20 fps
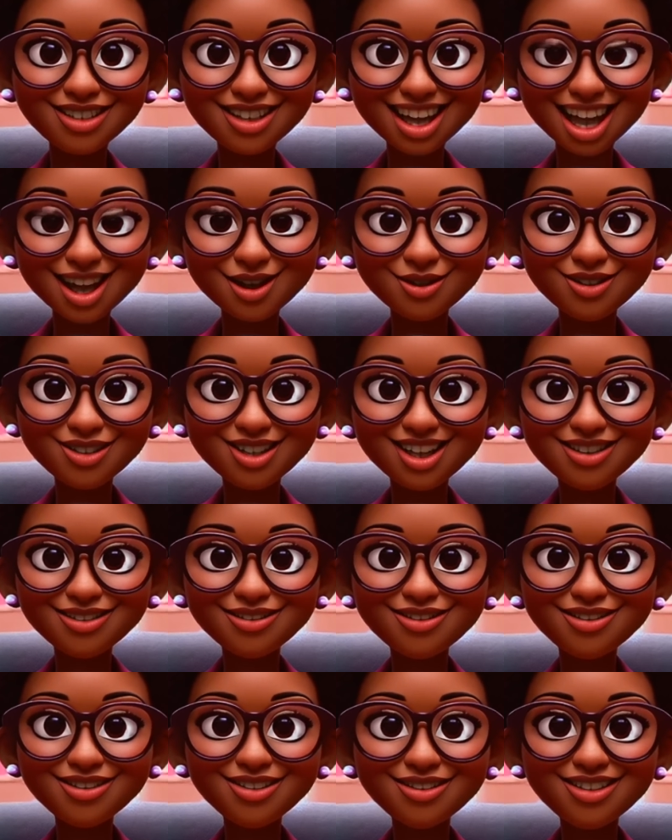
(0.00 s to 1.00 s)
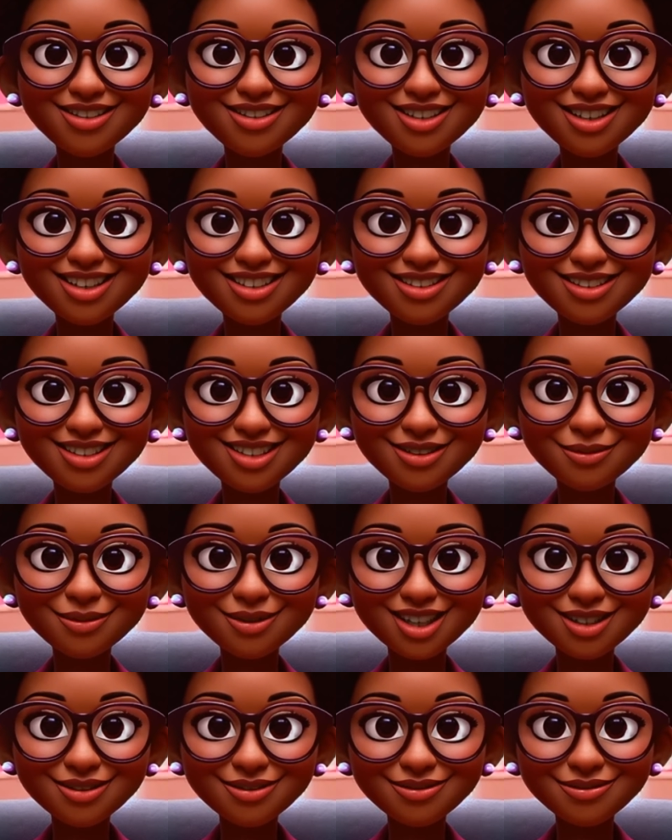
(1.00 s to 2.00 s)
Now, sons, listen to
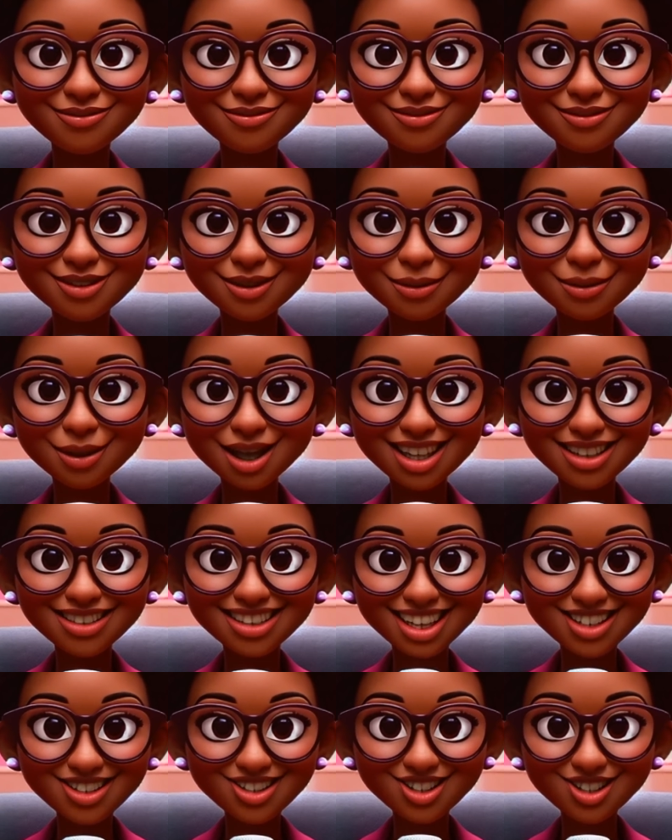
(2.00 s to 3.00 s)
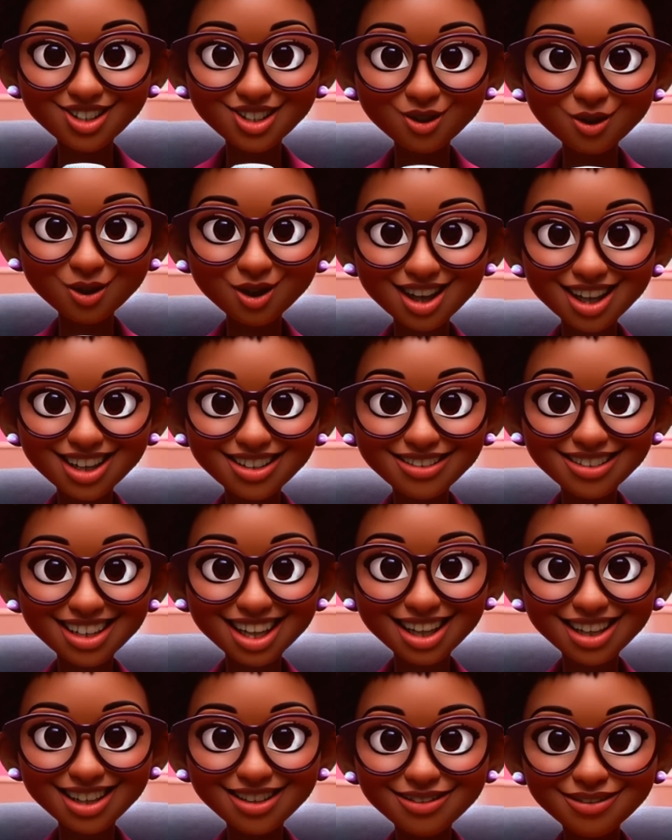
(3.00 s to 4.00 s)
me. Pay attention to what I
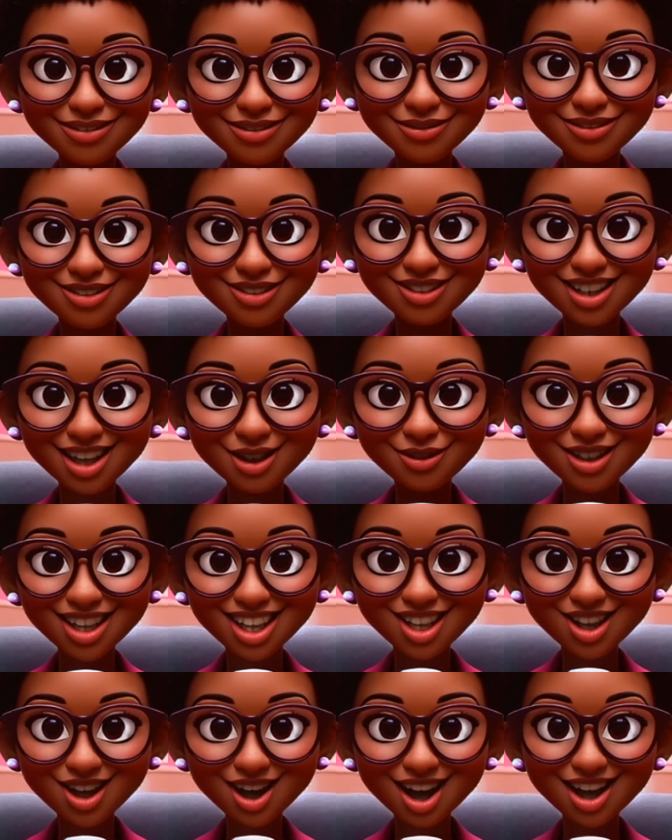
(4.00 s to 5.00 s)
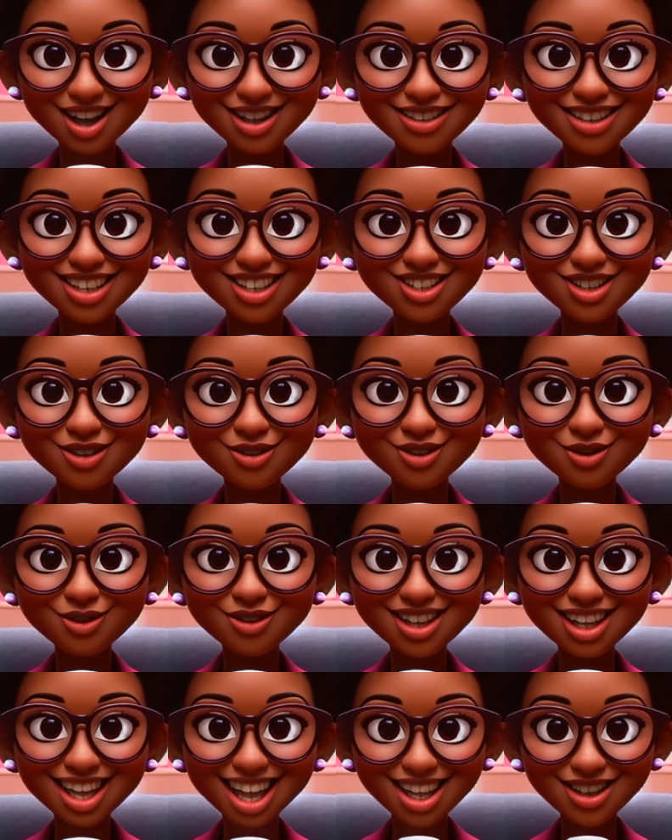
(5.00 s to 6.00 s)
say. Don't let your heart lead you to
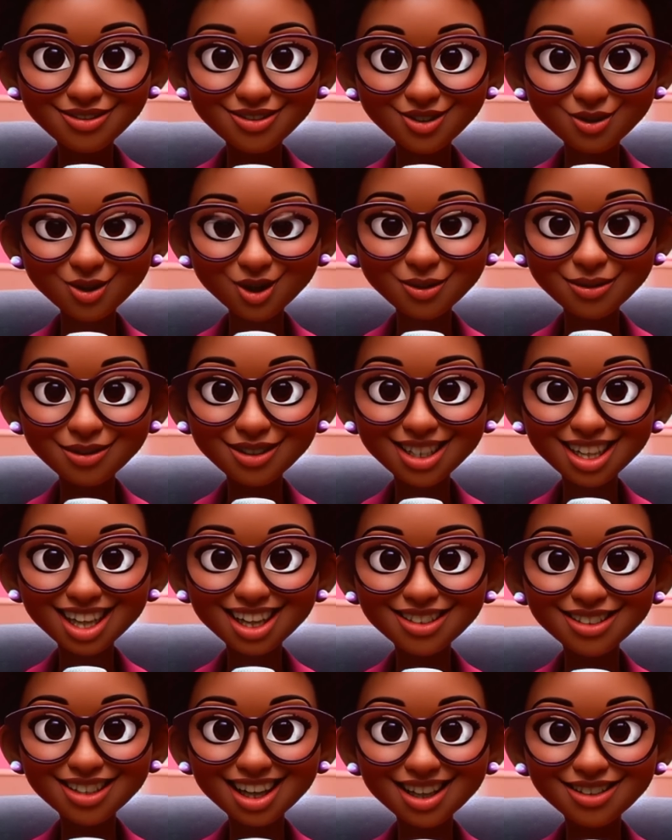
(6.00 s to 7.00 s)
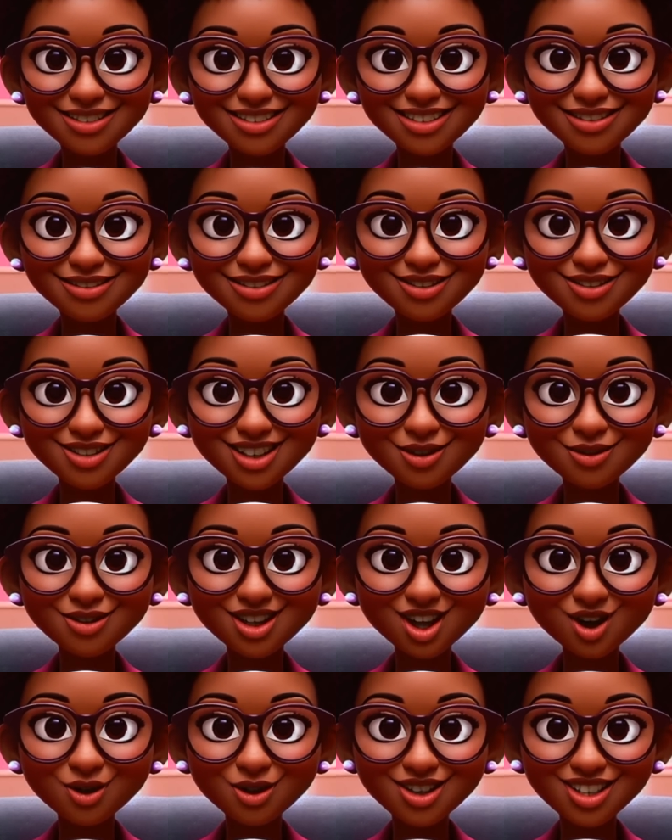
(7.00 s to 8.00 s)
an evil woman like that. Don't
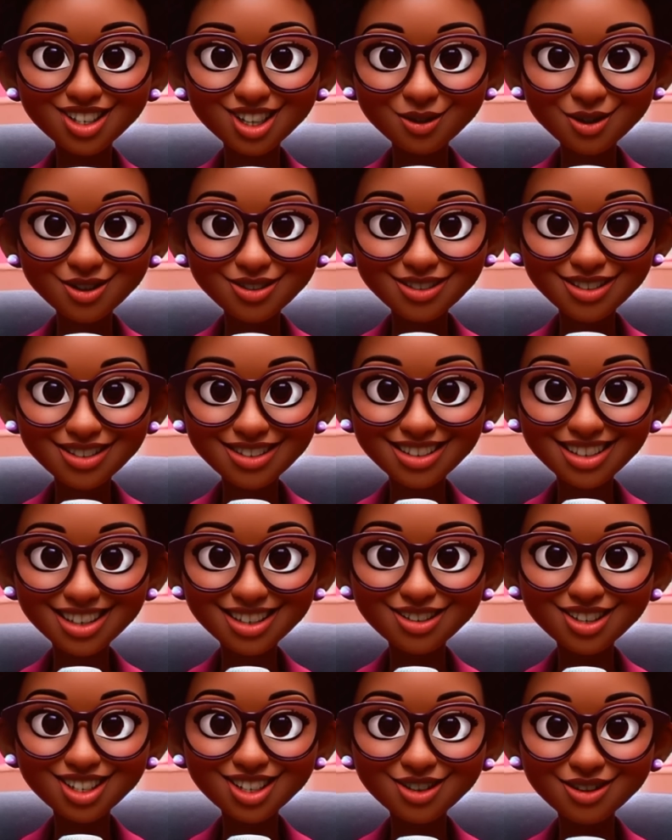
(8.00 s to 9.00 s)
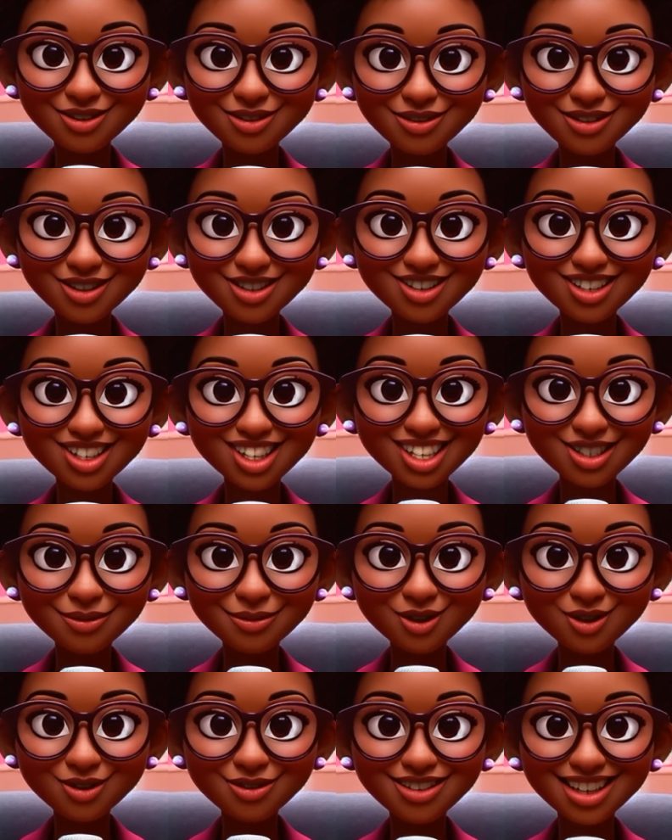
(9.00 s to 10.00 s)
go where she wants to lead you. She has
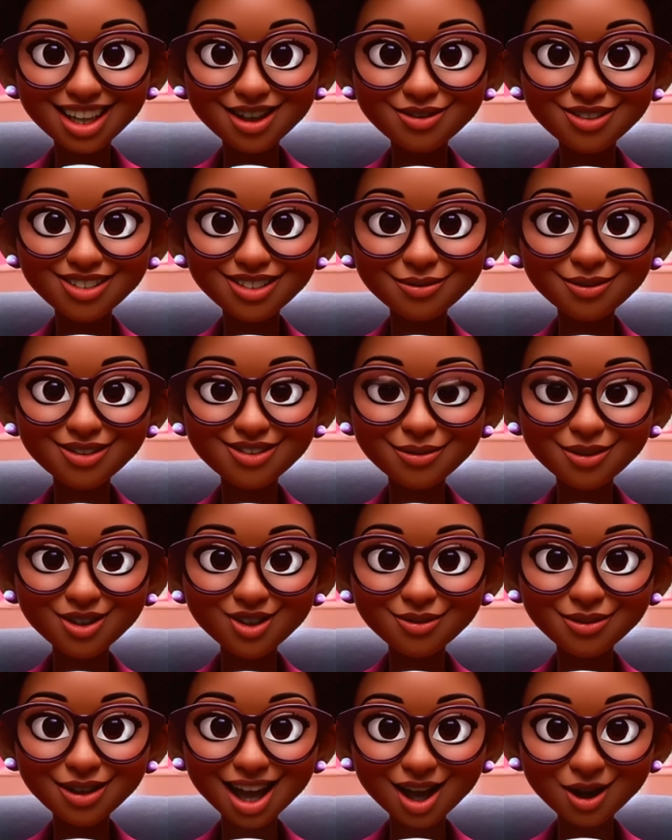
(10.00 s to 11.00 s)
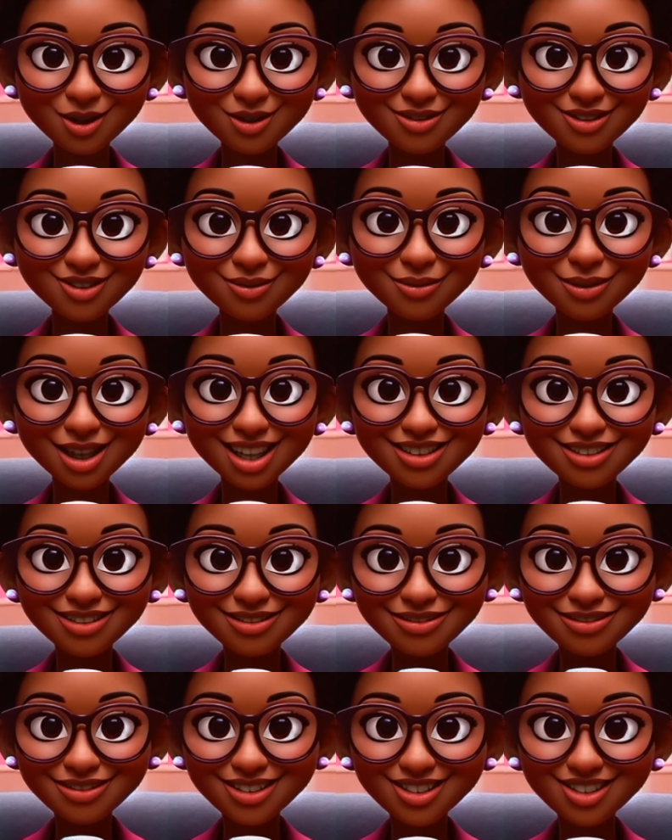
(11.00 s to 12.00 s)
brought down some of the most powerful men.
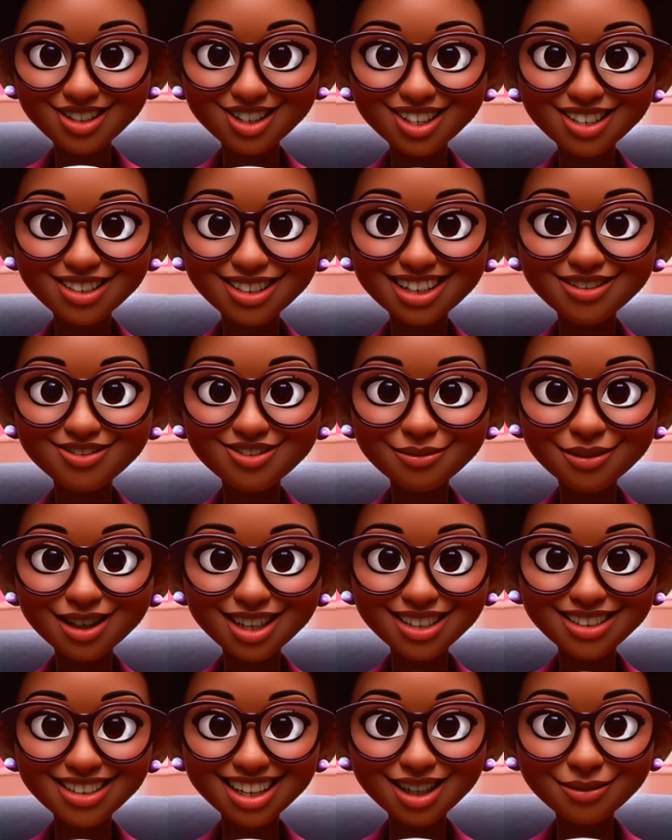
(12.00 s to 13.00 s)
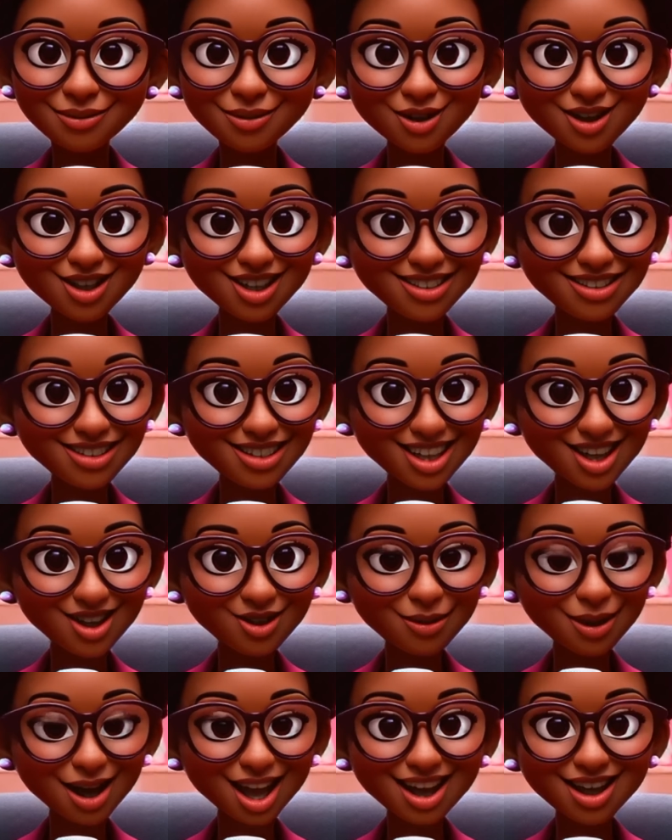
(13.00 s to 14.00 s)
She has left many dead bodies in
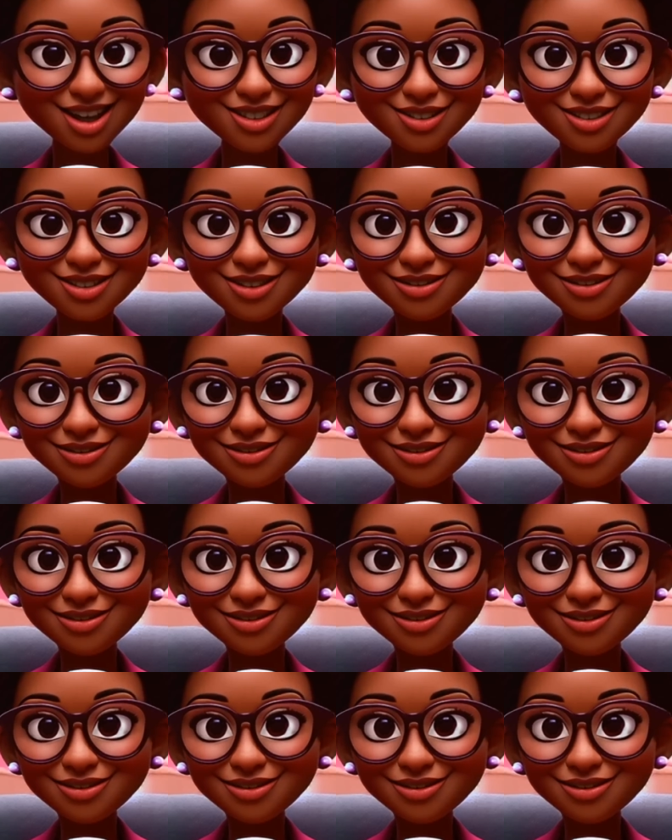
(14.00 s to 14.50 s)
her path.